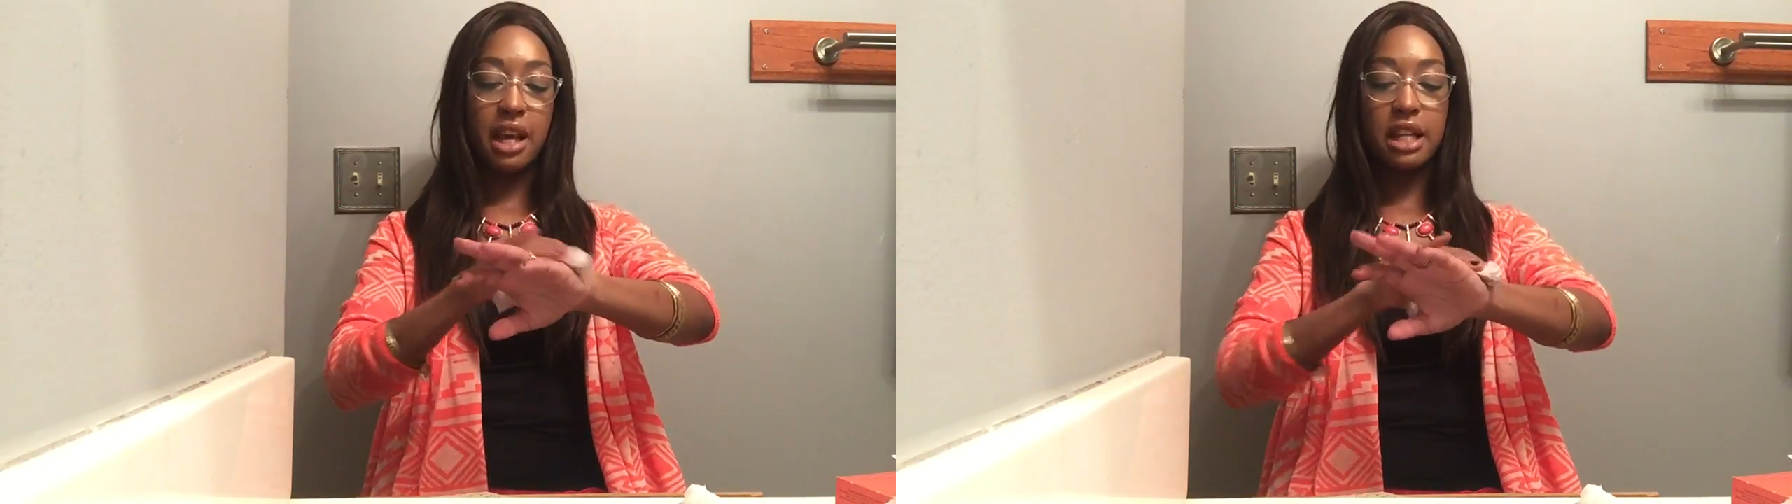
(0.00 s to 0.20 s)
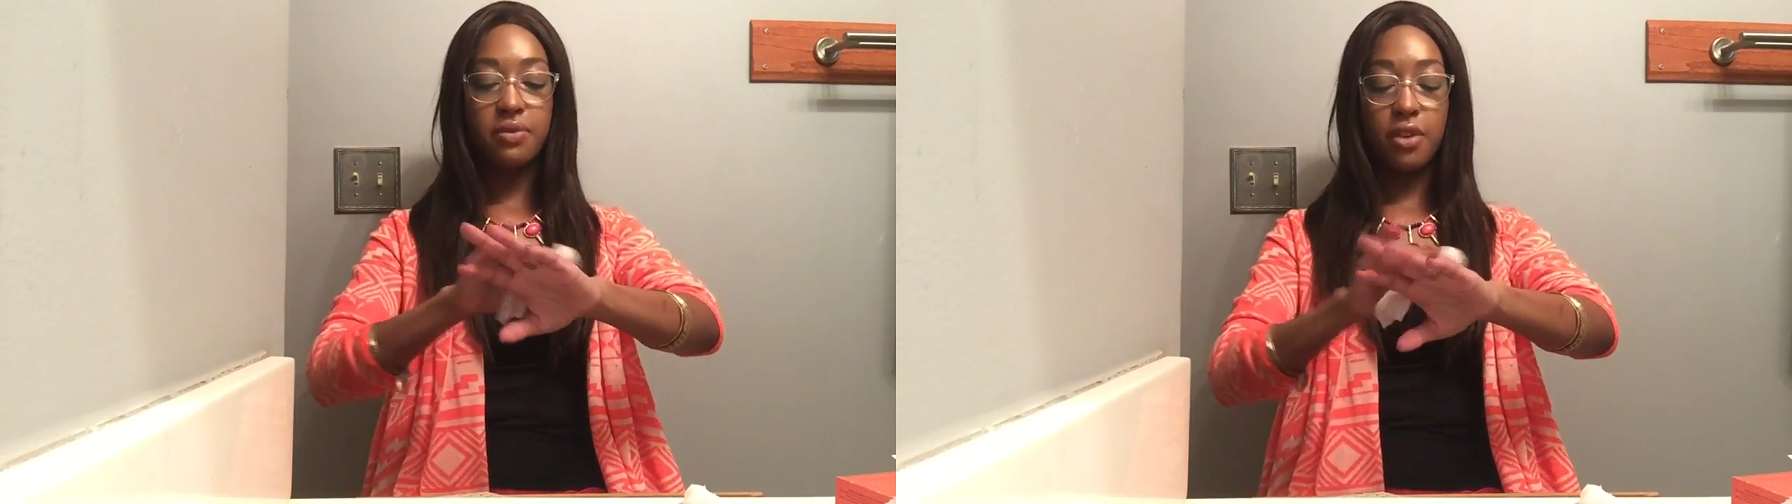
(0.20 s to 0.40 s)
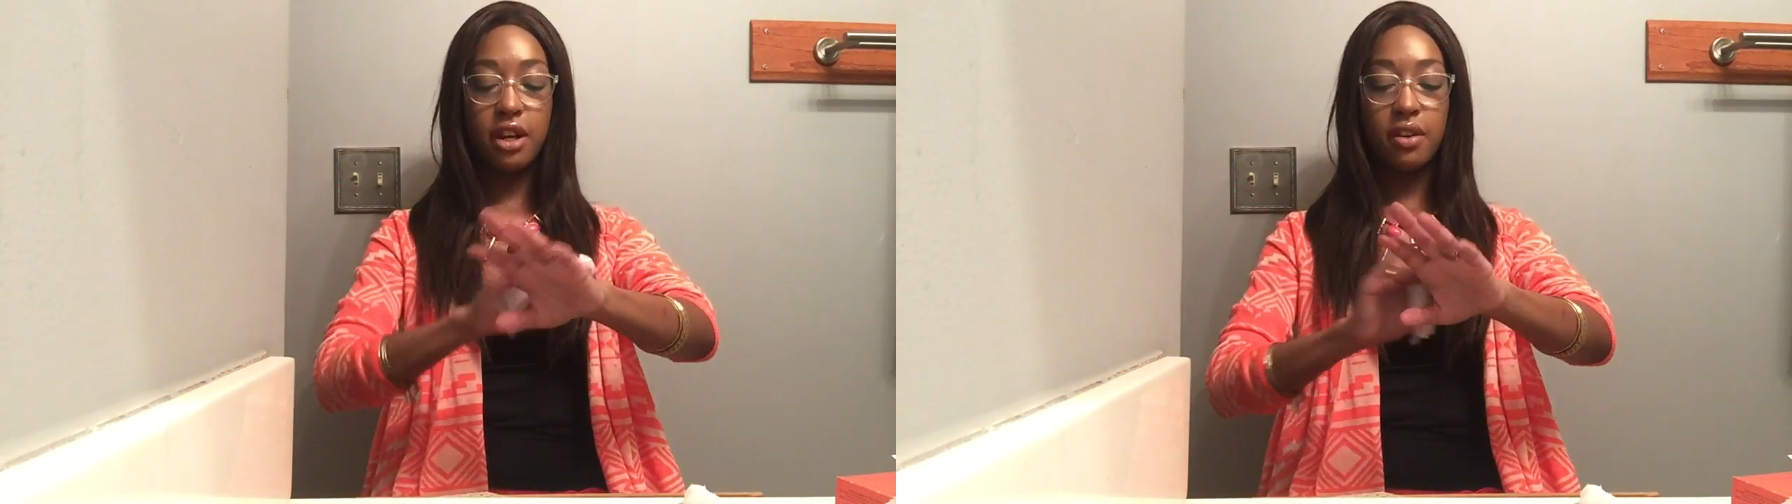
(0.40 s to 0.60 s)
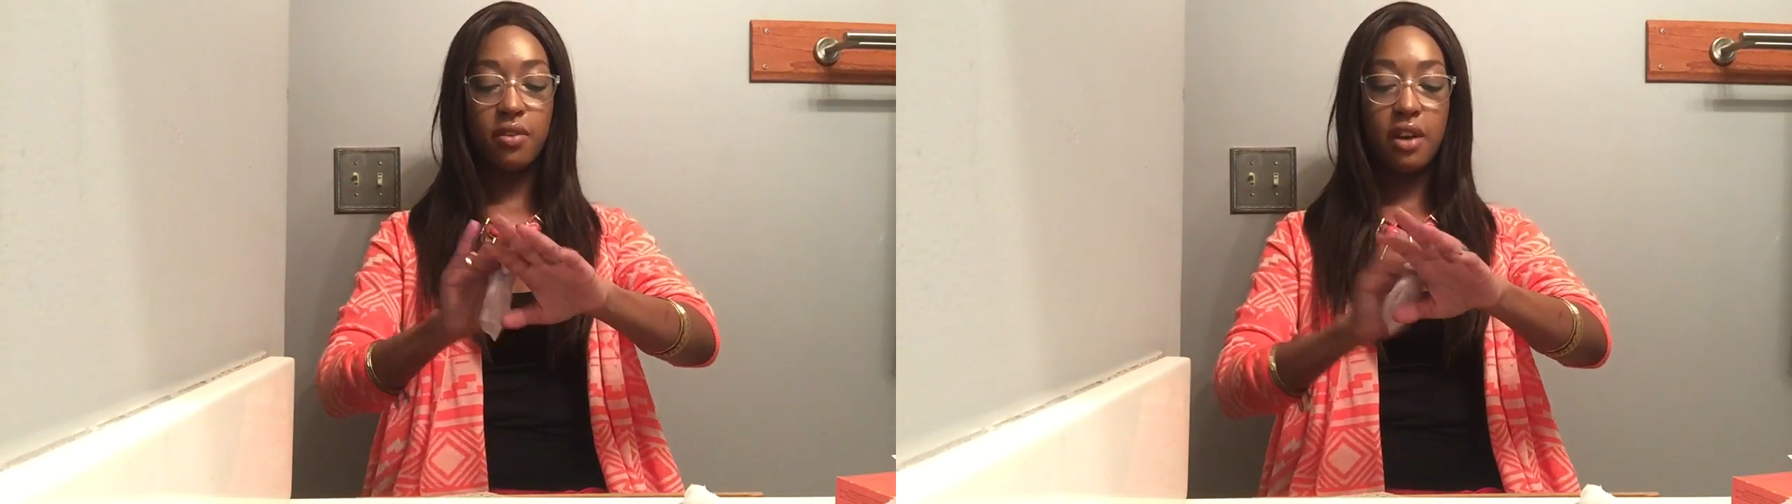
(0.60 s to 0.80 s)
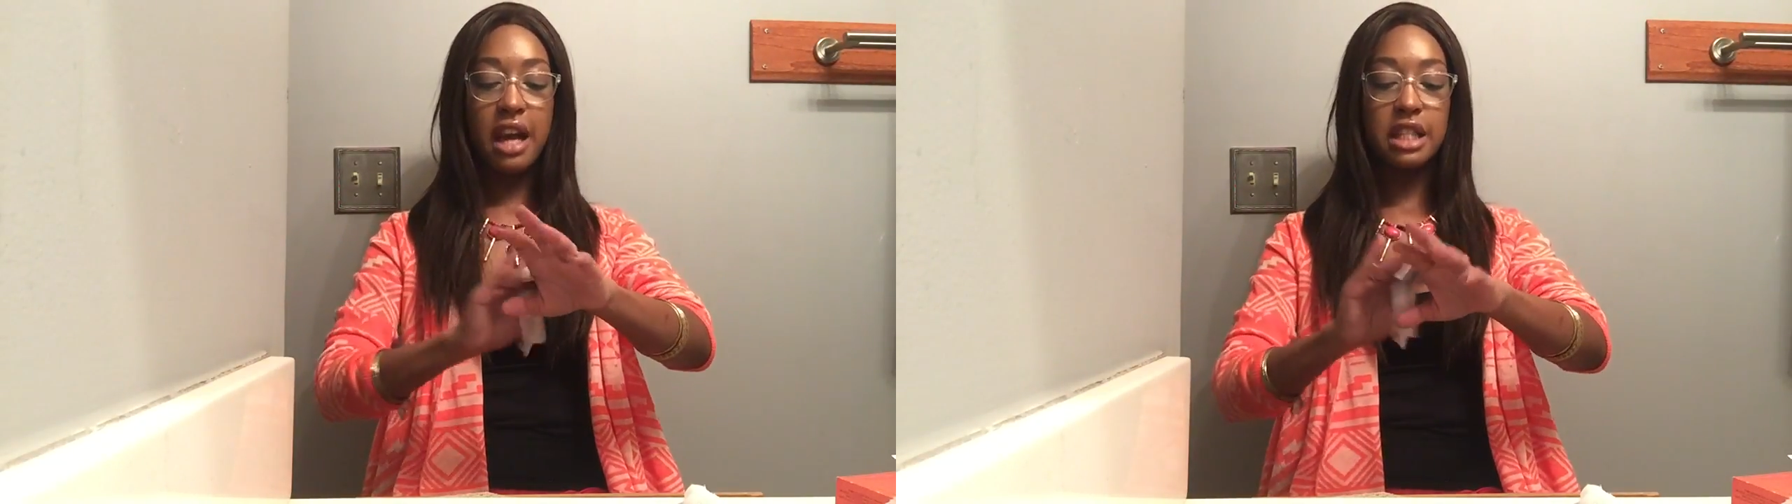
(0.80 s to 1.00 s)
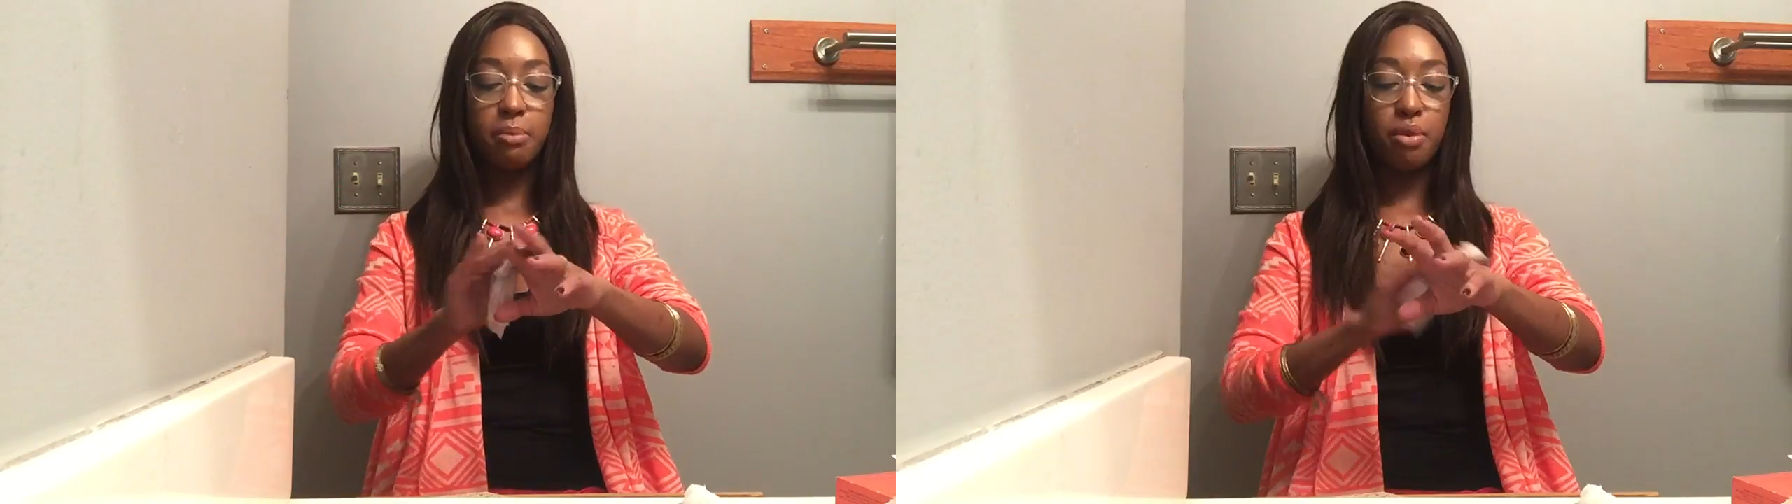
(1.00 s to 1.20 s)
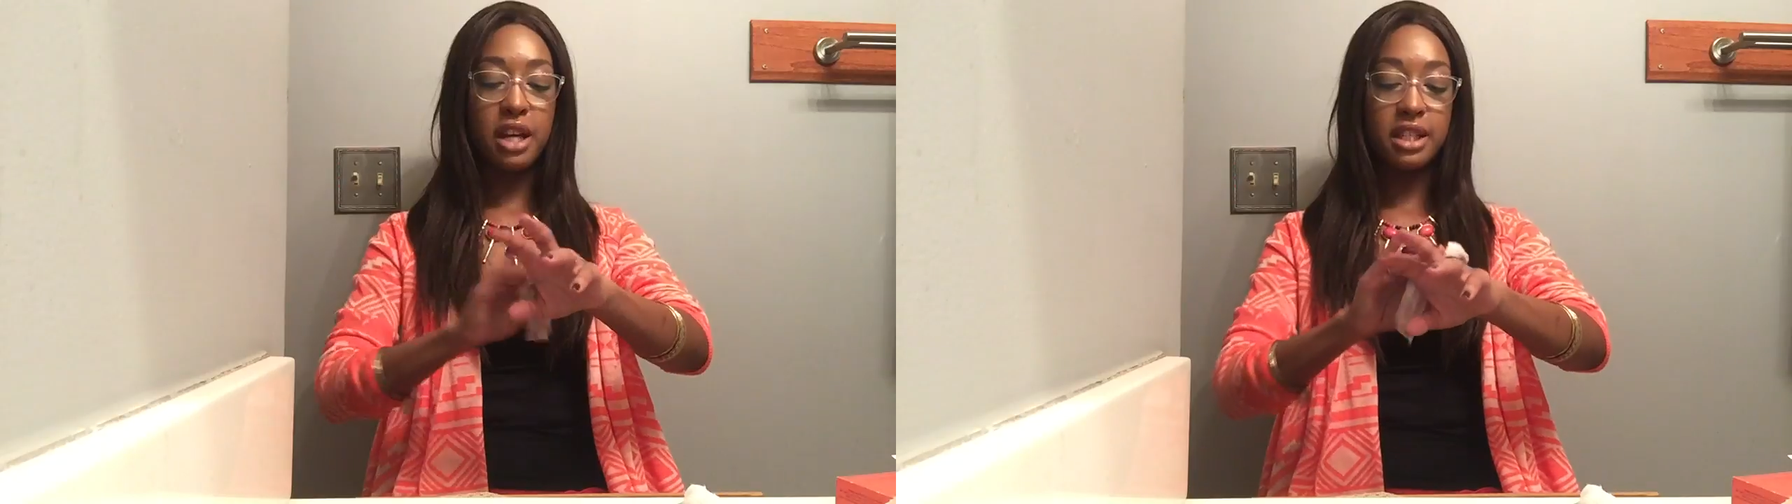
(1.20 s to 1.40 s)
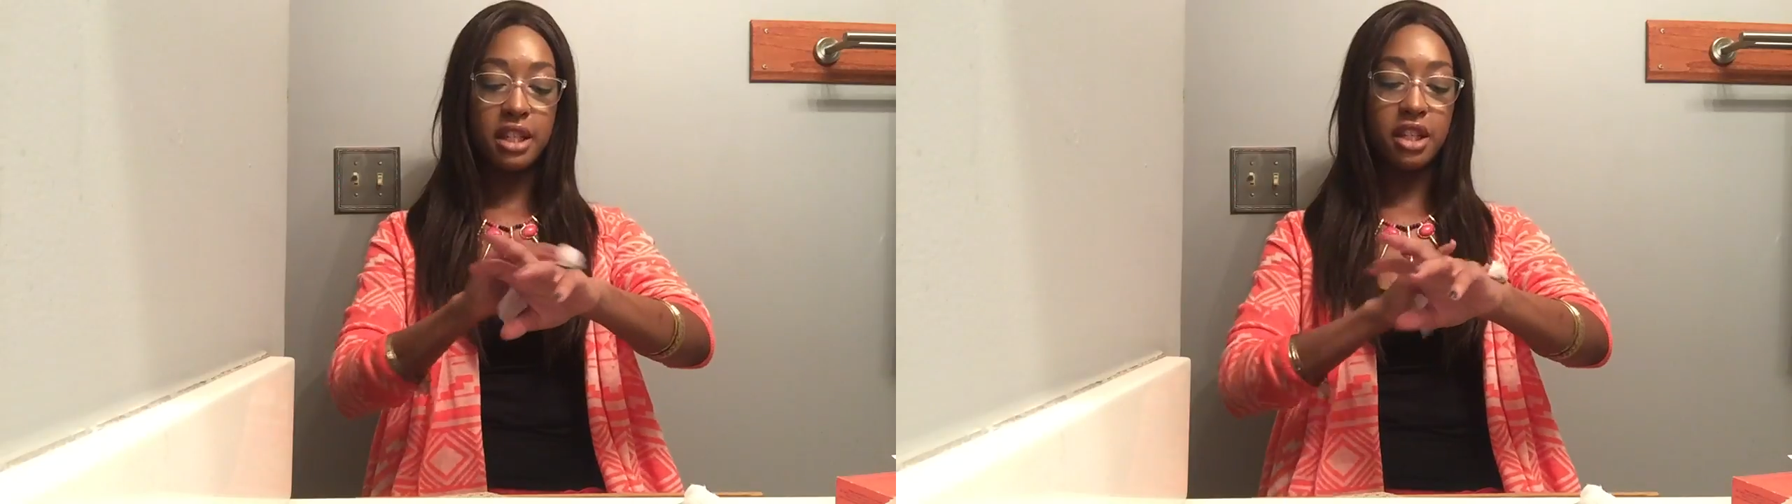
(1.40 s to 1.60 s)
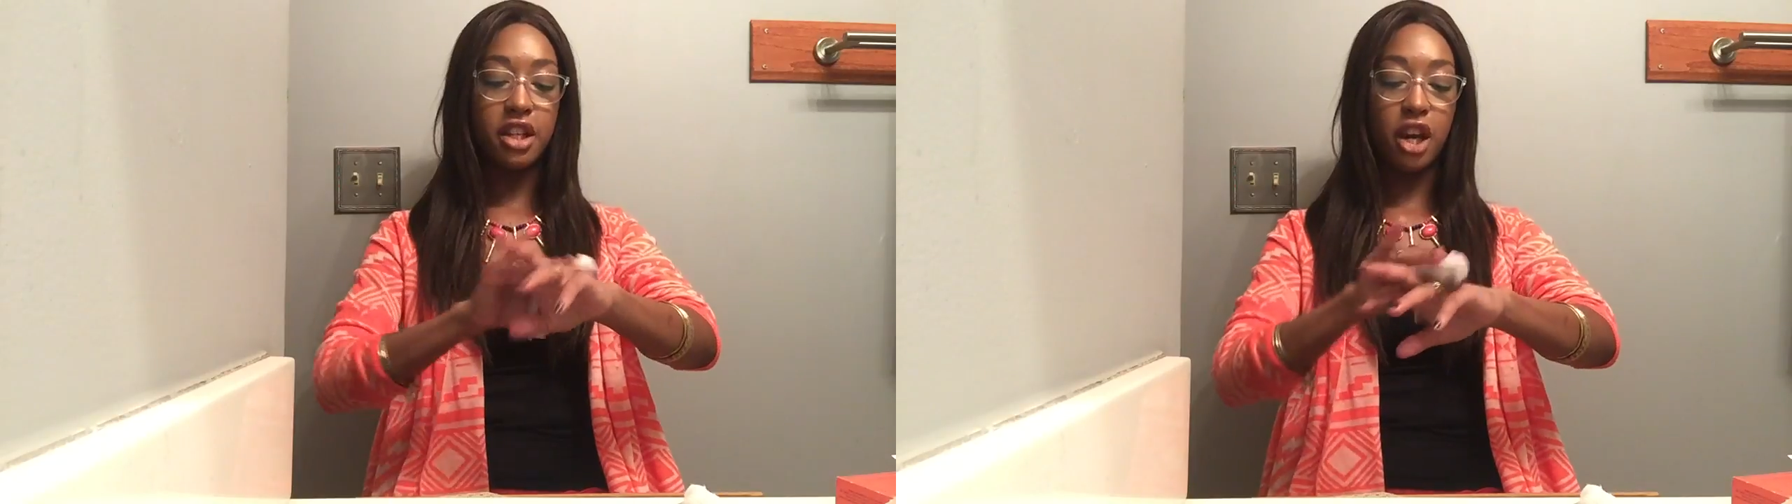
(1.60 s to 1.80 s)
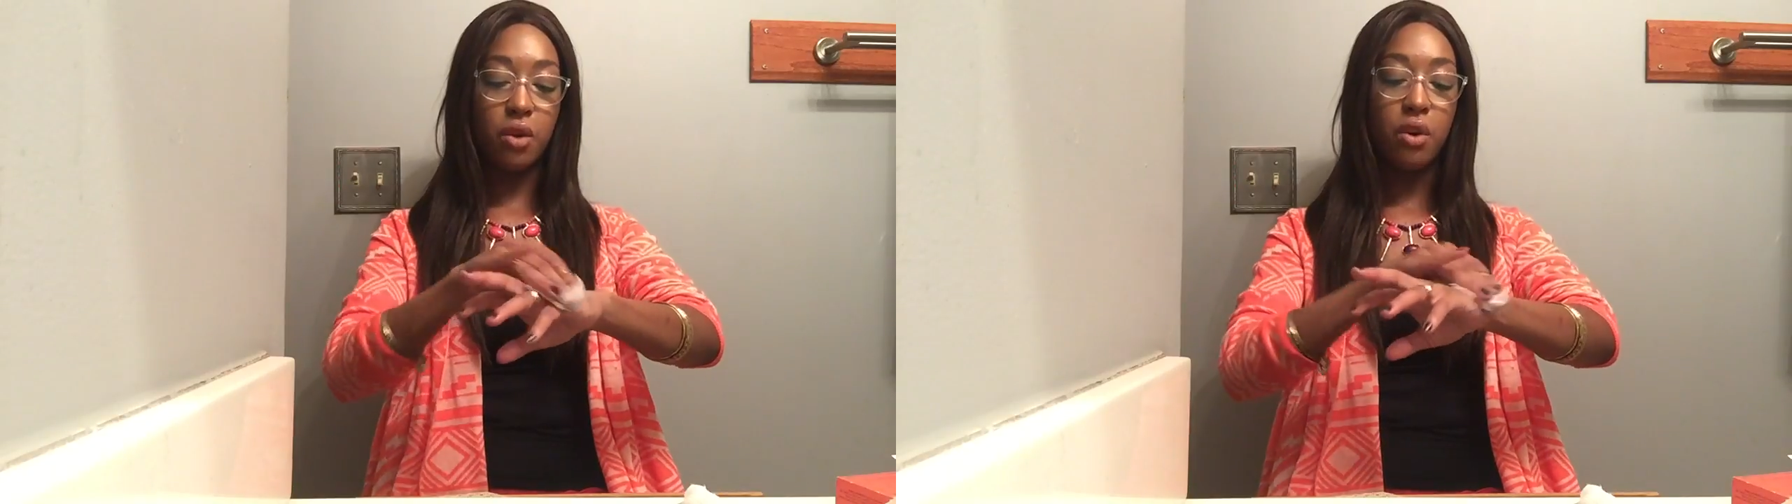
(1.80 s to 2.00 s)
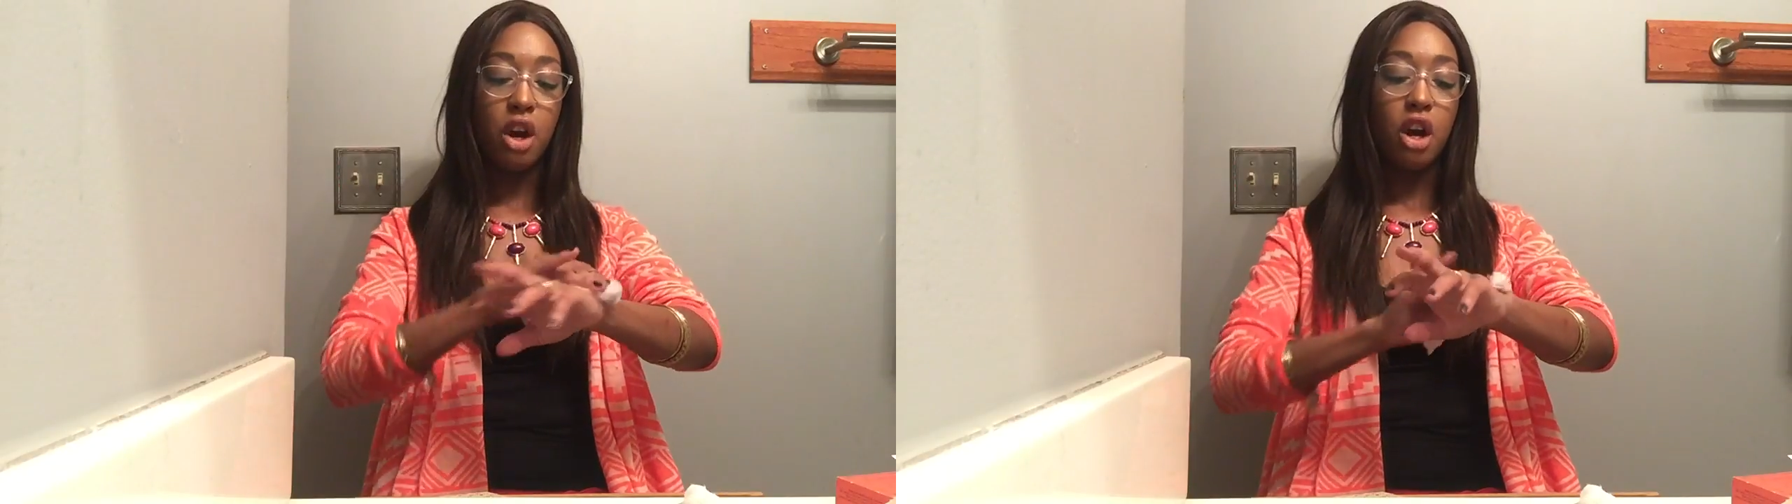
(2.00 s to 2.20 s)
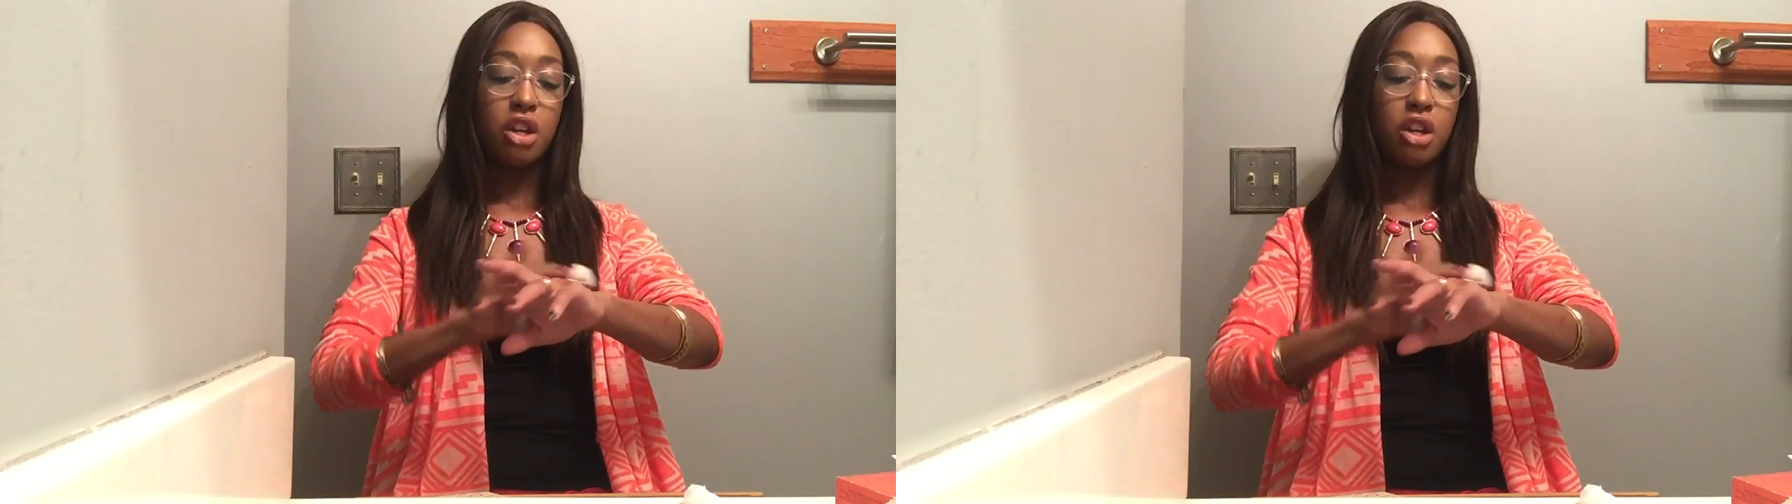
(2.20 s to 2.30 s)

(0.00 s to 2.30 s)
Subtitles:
ask for it as a present, you know.